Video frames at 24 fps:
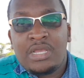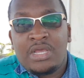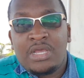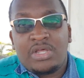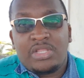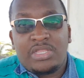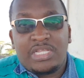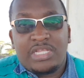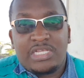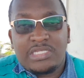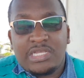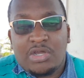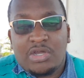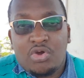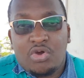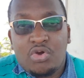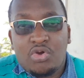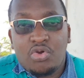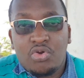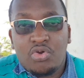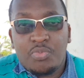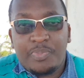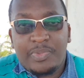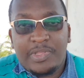There's a
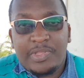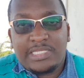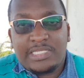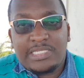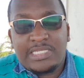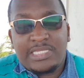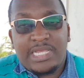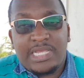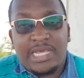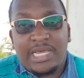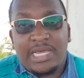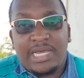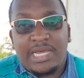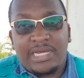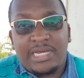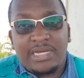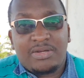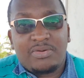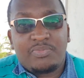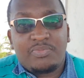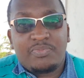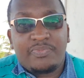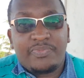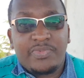group that's
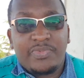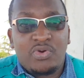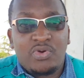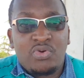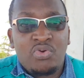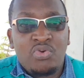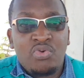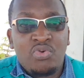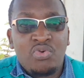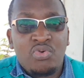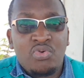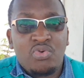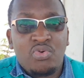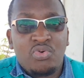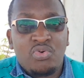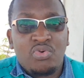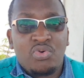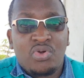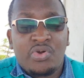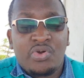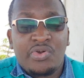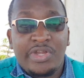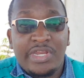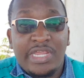there who
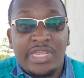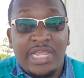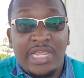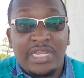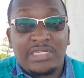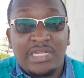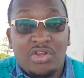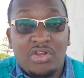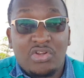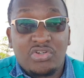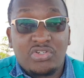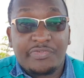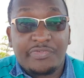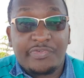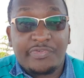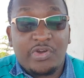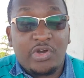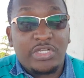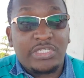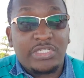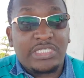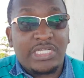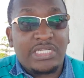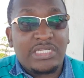create a lot of
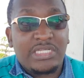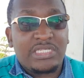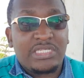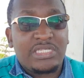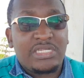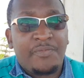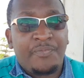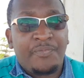content,